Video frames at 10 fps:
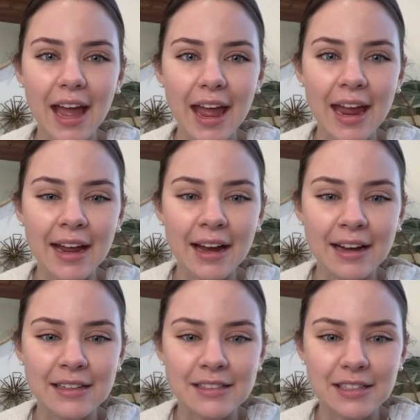
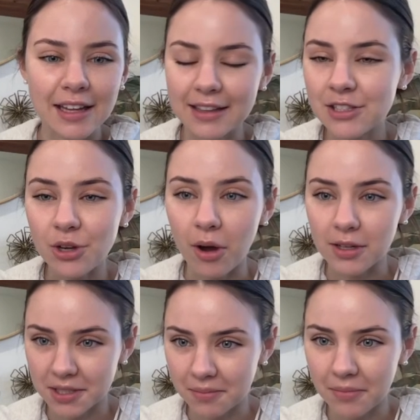And like, that's
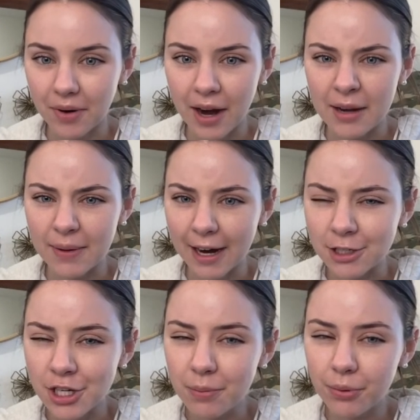awesome. I'm
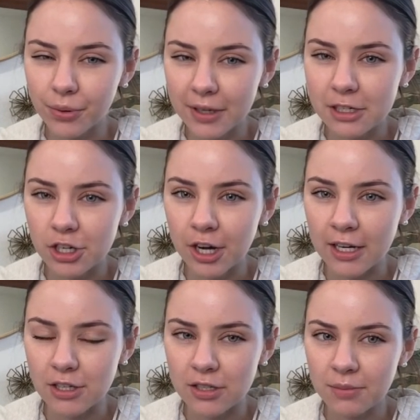actually pretty sure I
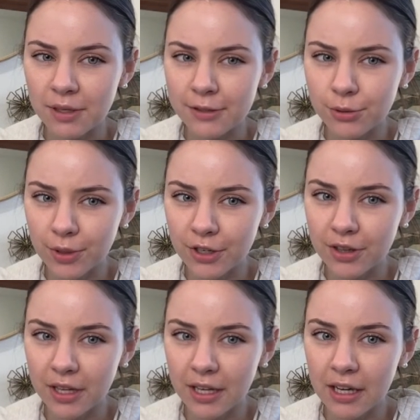saw something on Twitter
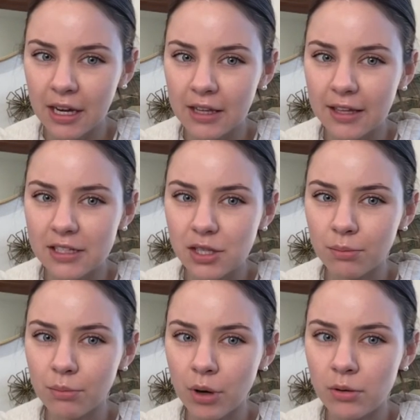that that's the
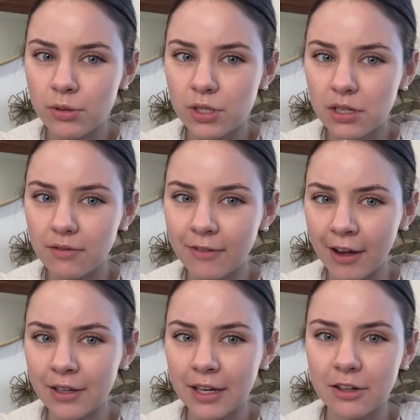most
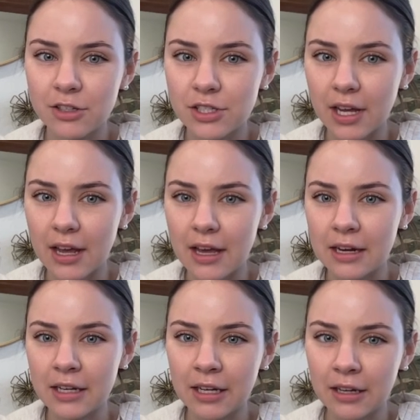validators that
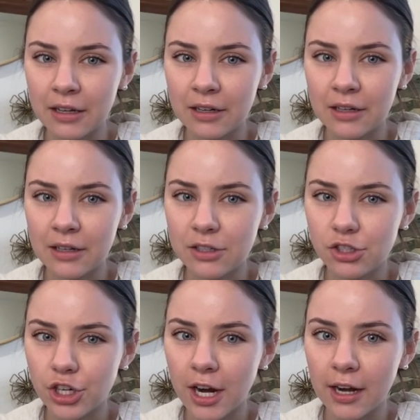any
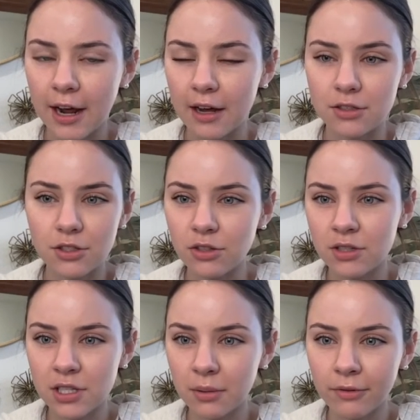chain has. You
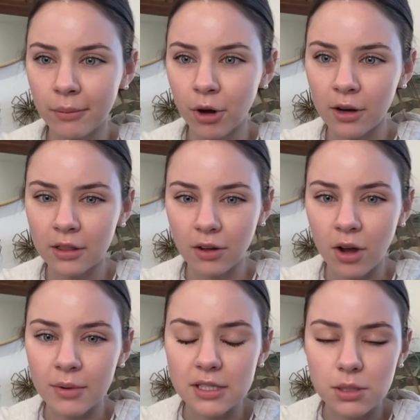can tell me if I'm wrong in the
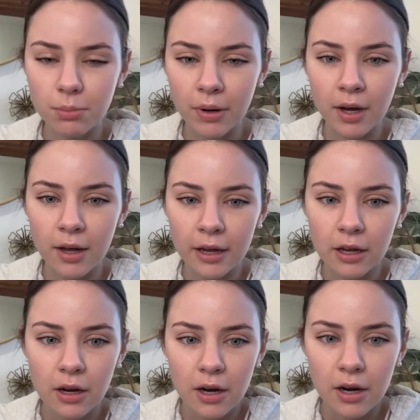comments, but
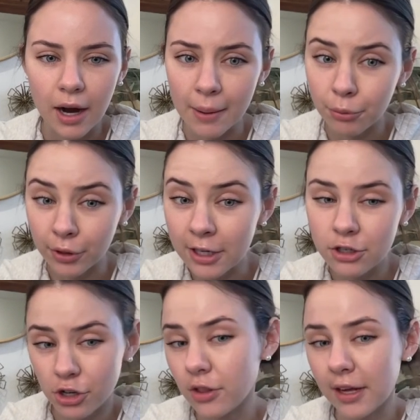I'm pretty
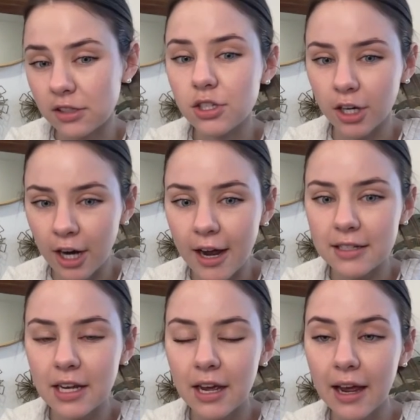sure that's
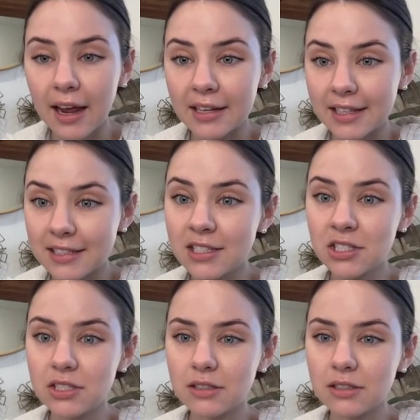correct. And this is